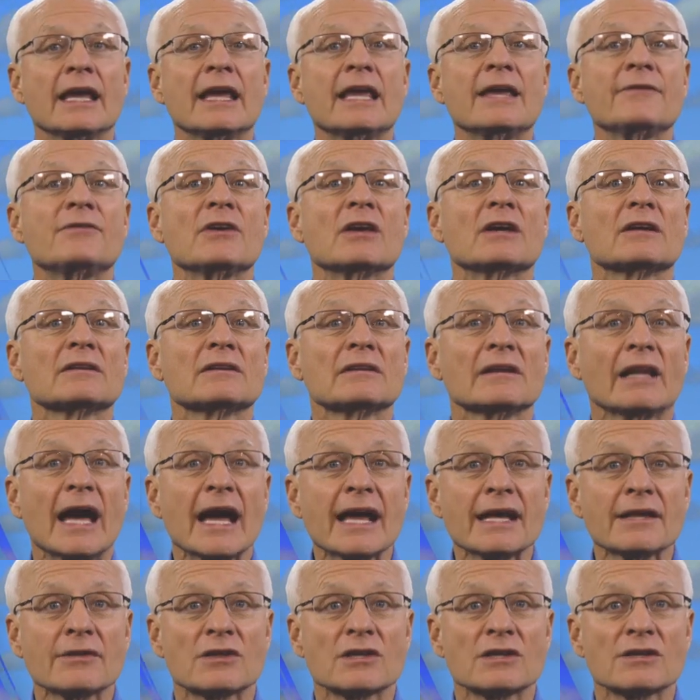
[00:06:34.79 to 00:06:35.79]
If you
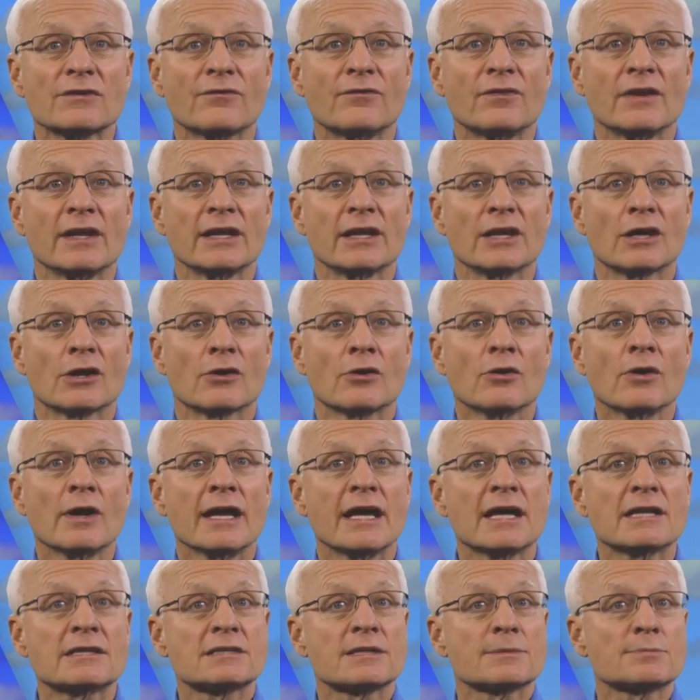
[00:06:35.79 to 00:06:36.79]
like this video,
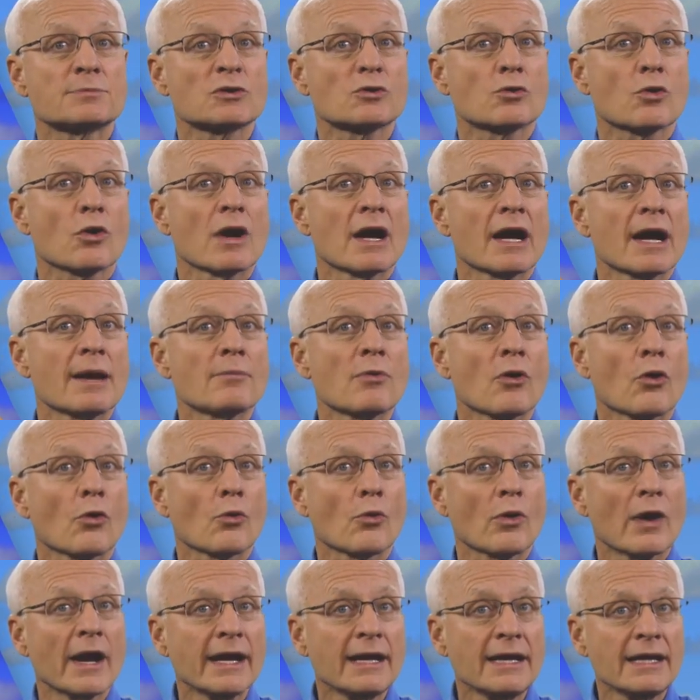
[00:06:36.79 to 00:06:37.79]
hit subscribe
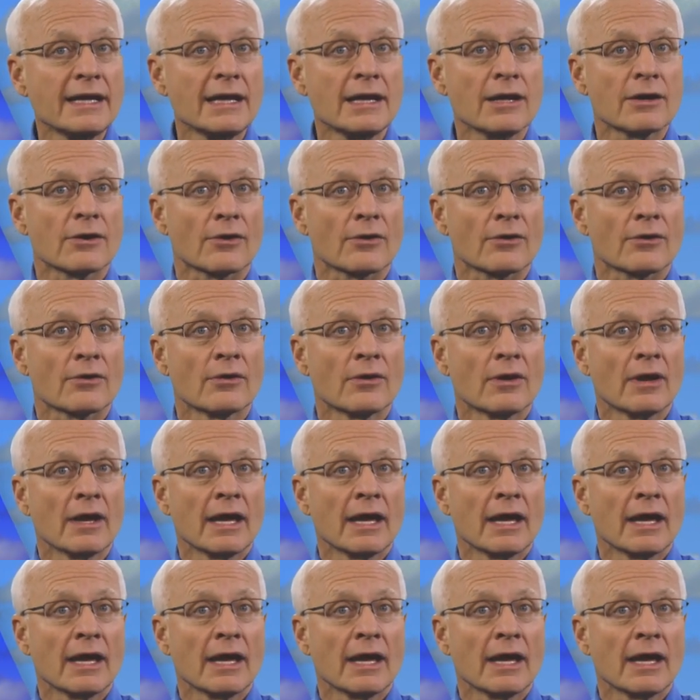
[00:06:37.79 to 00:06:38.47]
right here